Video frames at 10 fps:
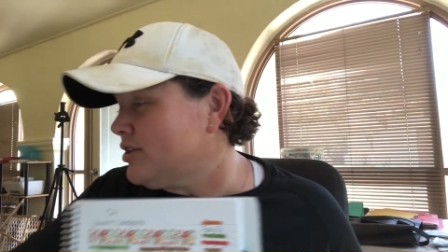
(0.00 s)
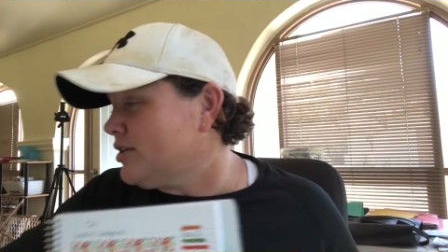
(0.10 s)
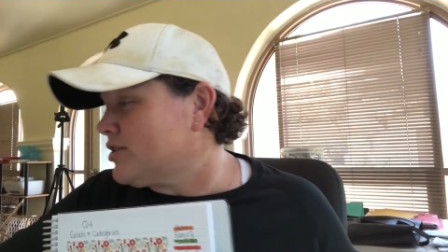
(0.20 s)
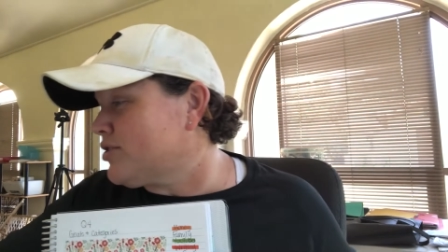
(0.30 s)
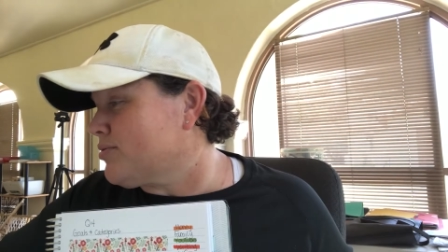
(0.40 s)

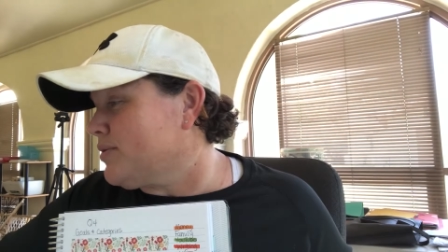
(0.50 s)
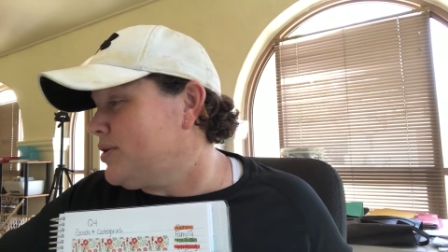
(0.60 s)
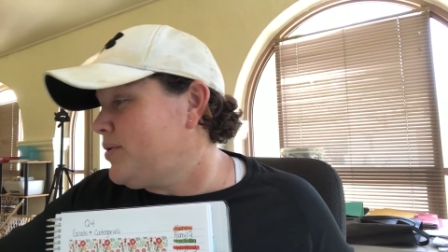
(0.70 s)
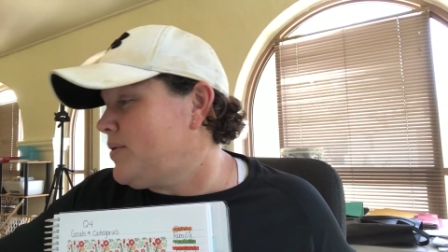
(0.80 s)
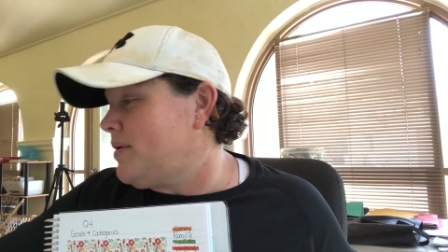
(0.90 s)
looked
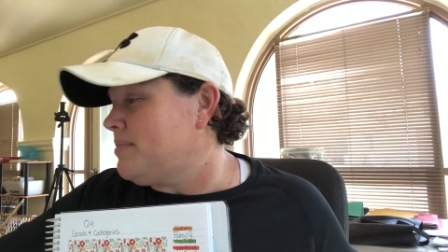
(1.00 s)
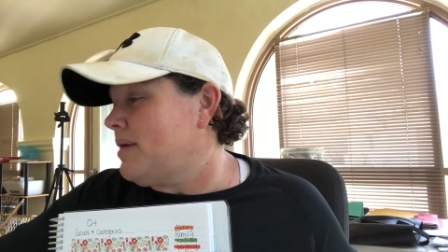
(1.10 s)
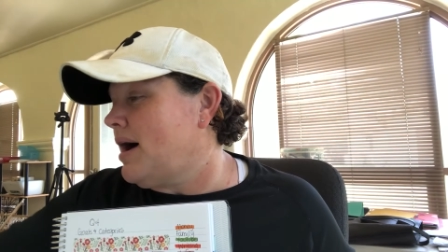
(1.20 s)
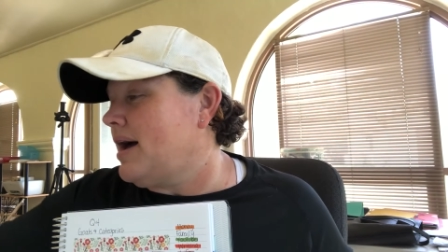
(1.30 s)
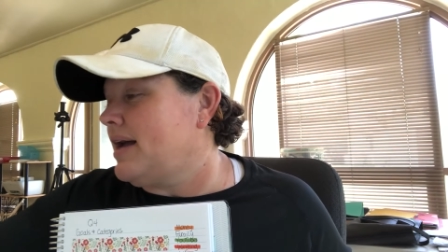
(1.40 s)
through
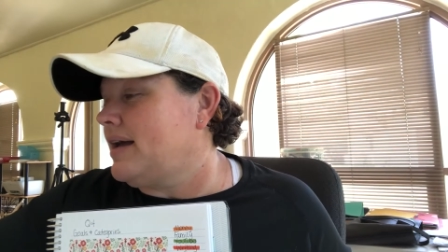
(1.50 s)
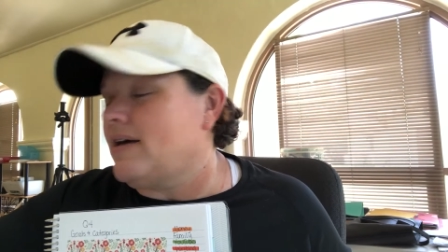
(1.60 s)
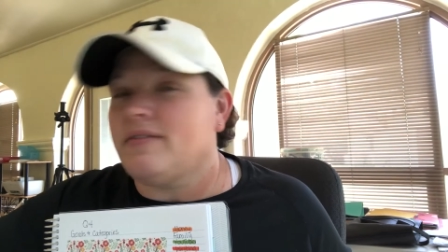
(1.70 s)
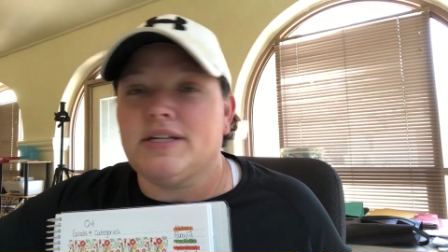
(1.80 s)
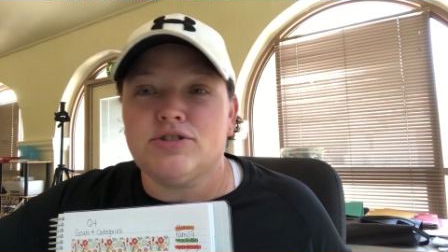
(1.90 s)
my,
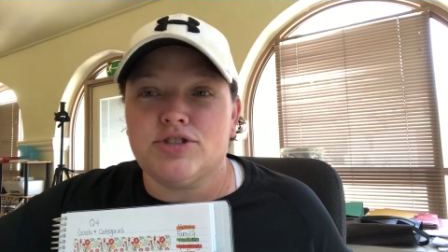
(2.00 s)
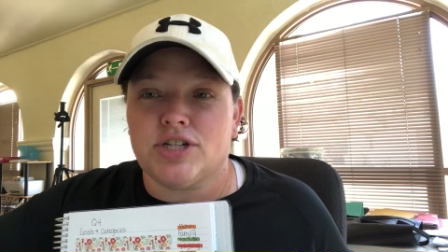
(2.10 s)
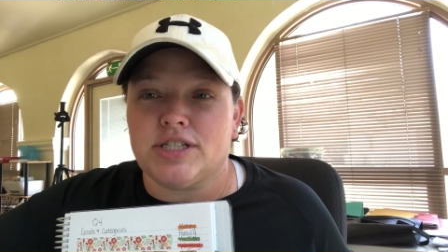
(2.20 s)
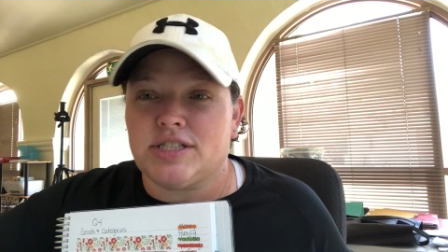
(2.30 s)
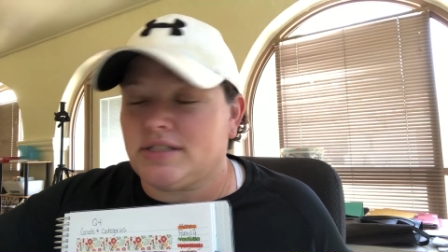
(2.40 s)
these are
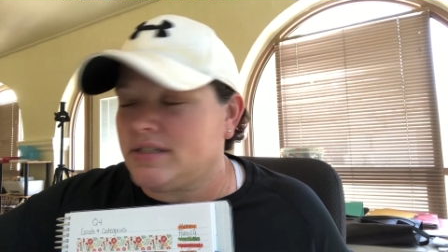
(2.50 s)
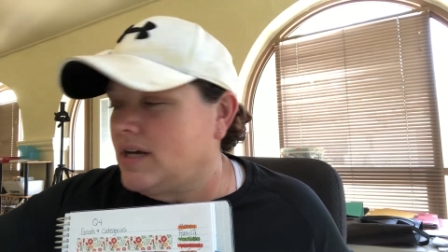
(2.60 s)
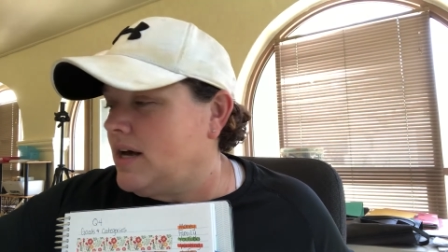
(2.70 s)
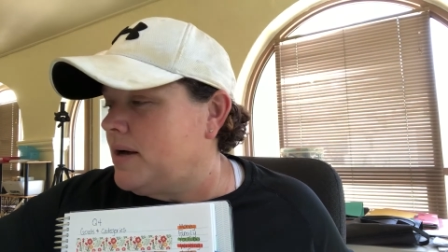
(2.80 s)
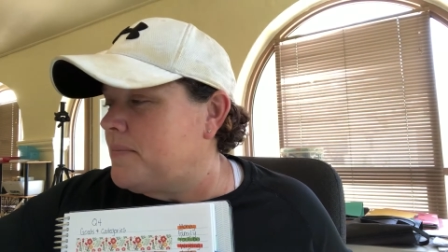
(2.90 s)
just
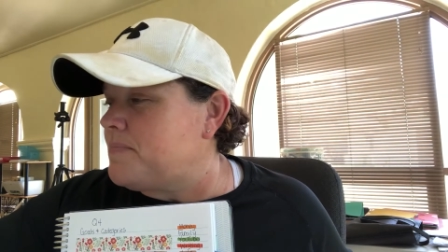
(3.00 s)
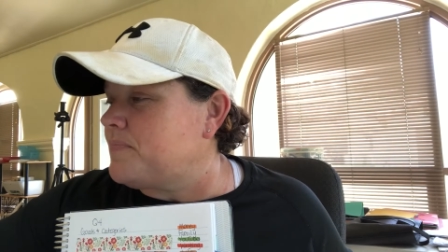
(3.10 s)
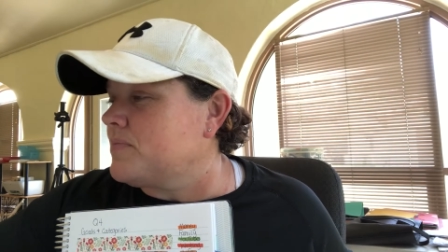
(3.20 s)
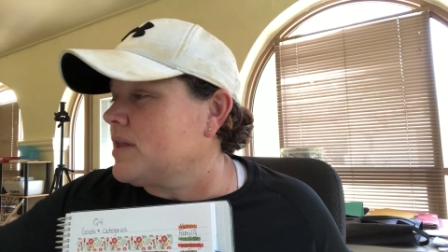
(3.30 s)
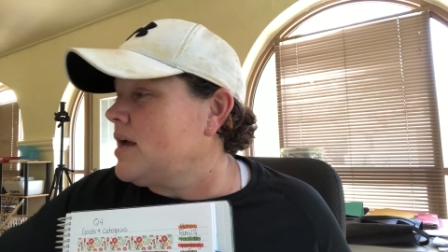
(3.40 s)
um,
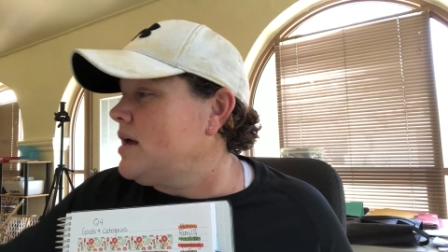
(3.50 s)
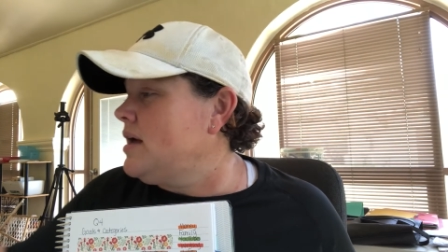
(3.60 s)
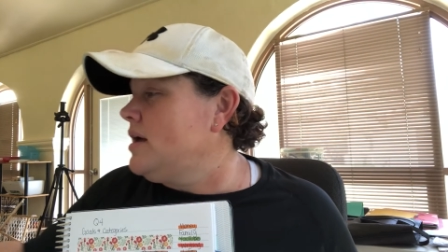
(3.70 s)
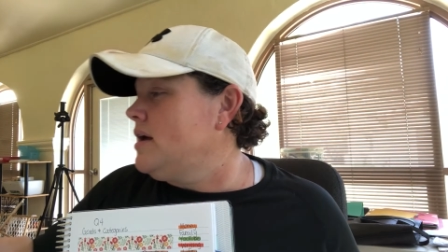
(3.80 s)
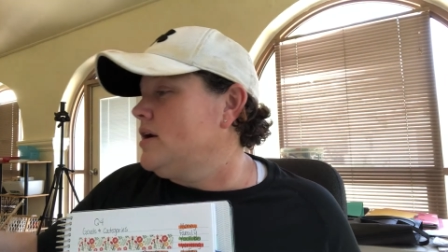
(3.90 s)

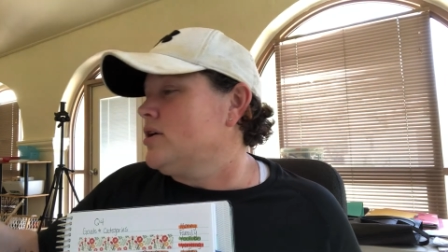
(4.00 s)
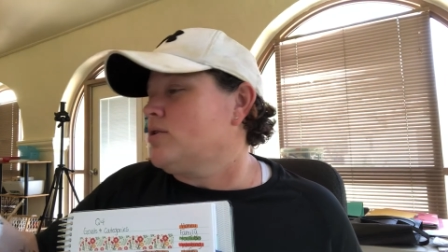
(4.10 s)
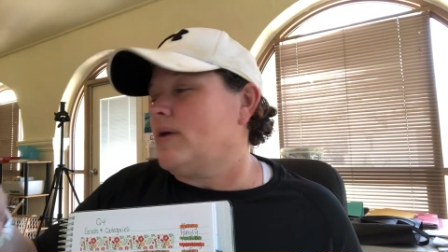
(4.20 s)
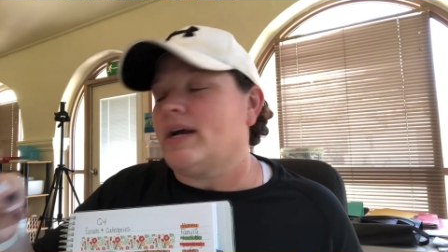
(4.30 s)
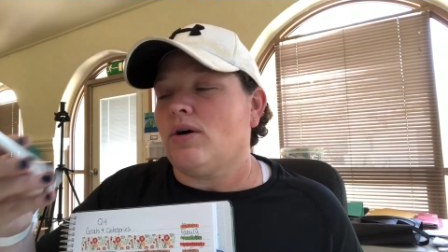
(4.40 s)

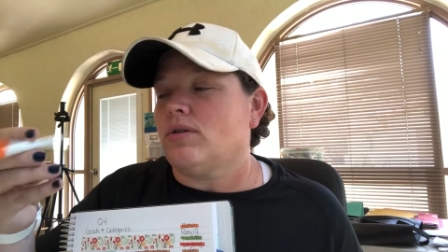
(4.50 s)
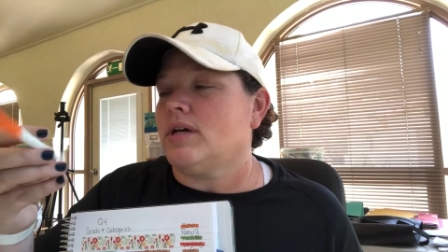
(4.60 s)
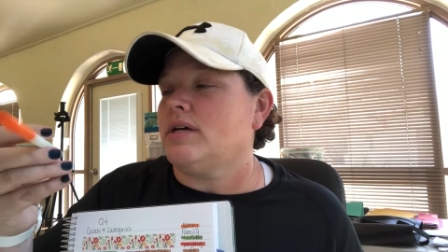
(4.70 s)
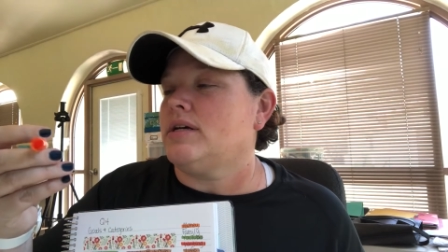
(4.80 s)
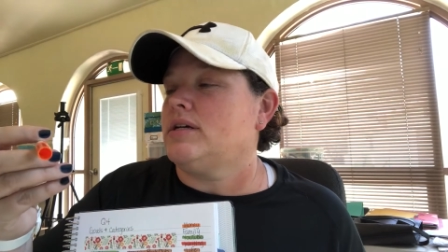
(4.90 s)

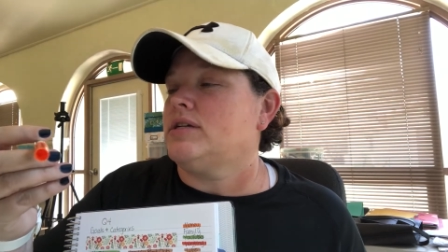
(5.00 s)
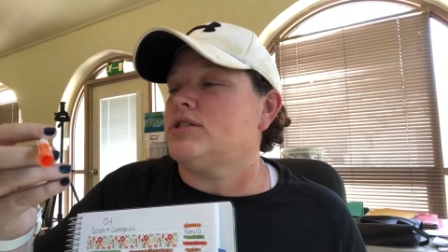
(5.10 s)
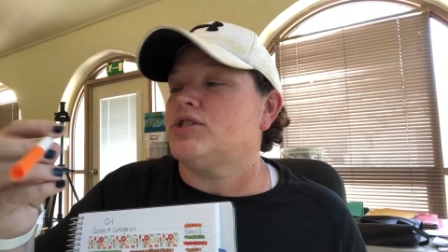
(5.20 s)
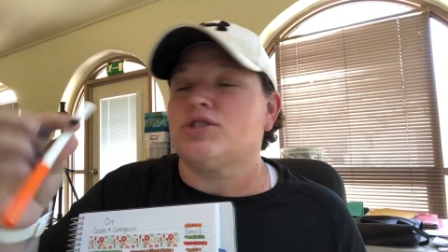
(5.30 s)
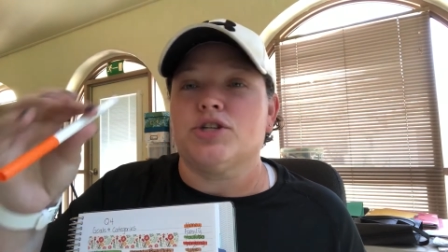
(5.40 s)
Crayola
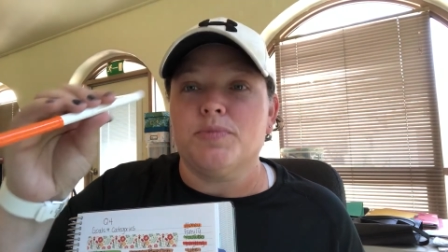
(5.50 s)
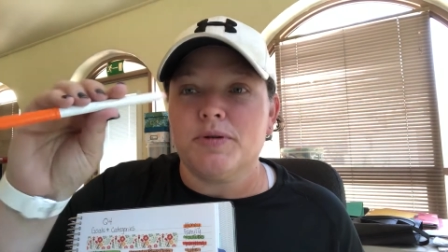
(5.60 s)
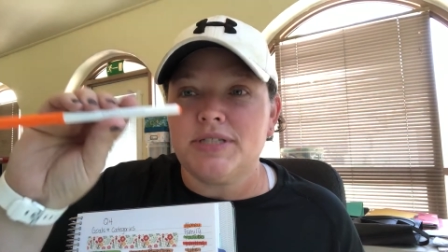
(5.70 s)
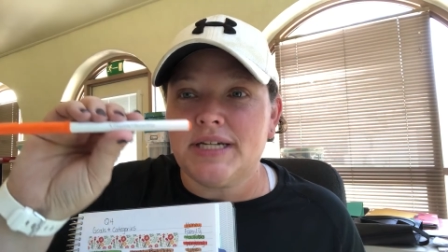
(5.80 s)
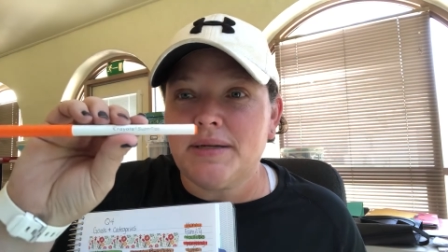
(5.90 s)

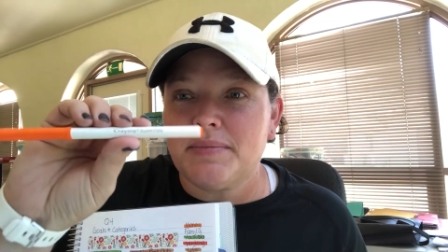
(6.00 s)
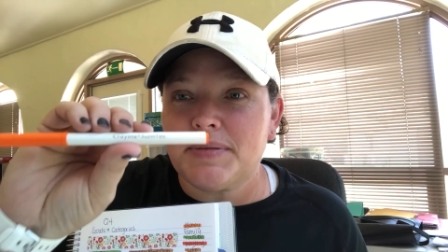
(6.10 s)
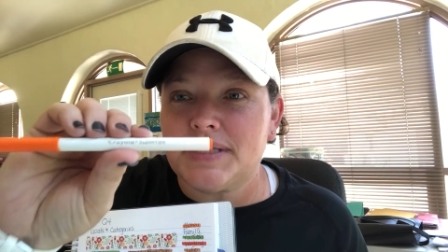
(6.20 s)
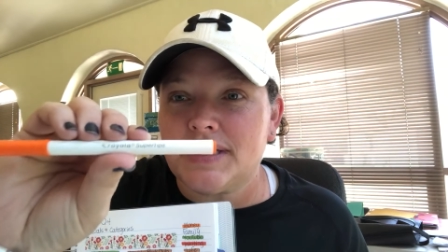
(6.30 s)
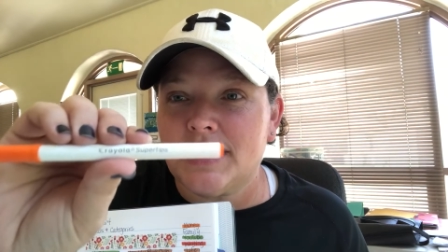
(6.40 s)
super
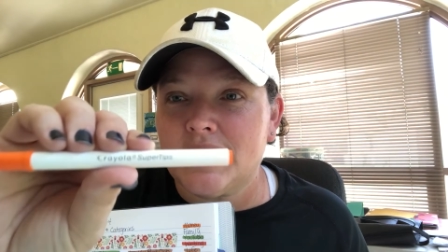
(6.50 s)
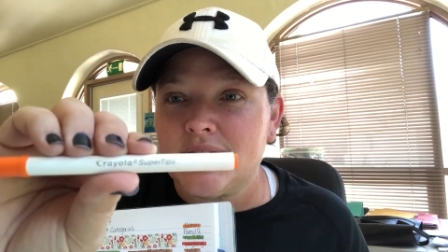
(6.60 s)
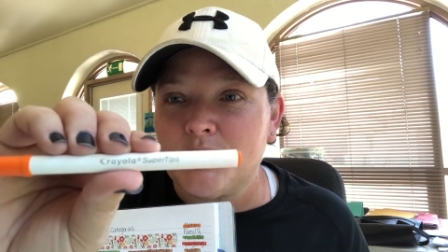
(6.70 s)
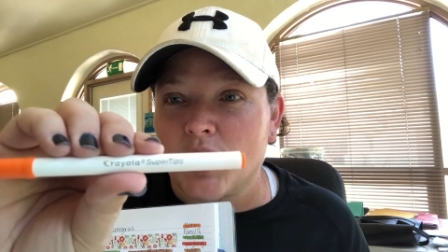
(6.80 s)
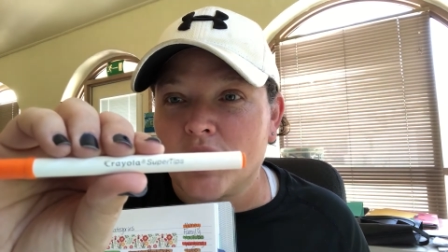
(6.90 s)
tips,
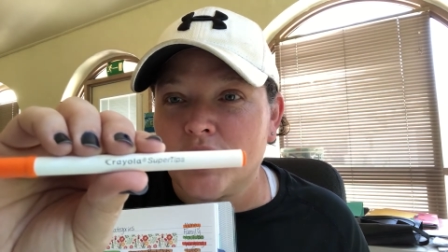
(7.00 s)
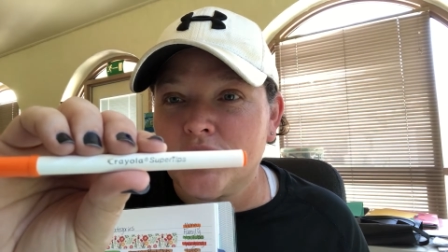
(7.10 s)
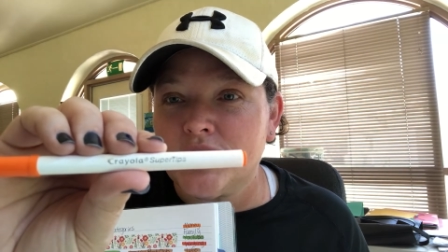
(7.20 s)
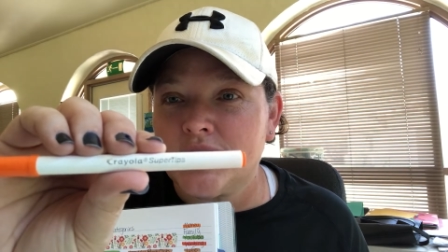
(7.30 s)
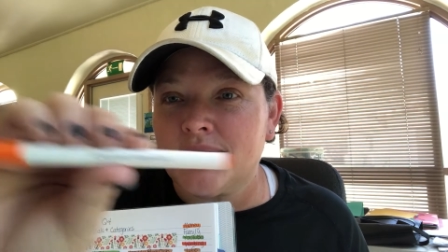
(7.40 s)
these
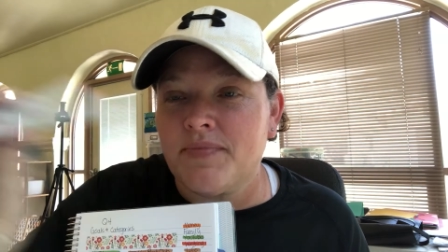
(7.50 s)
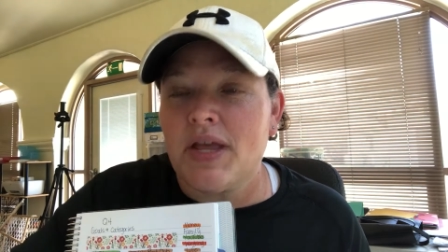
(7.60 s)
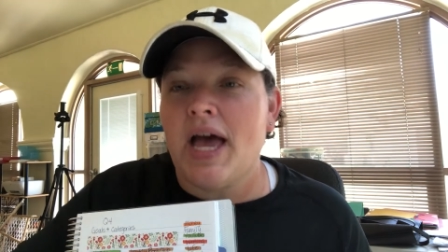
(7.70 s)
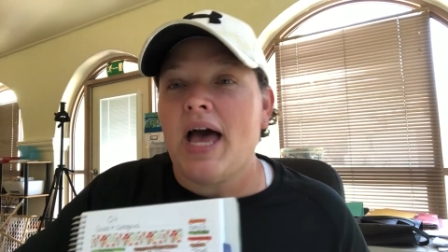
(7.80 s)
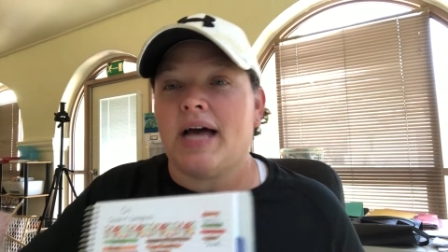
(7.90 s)
markers.
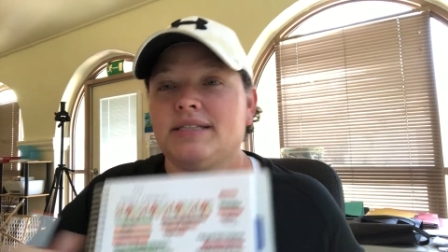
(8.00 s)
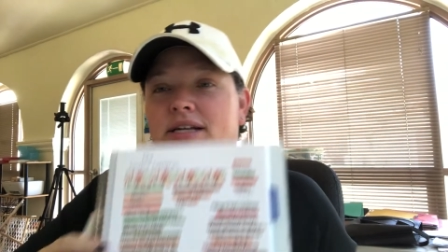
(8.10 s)
And